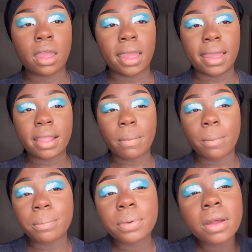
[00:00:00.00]
and I'm gonna
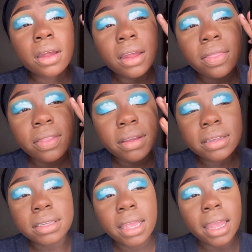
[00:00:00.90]
put
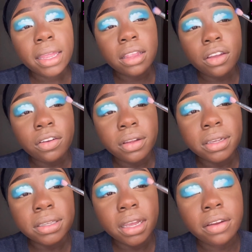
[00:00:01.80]
this in the
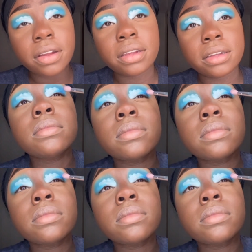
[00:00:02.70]
crease area.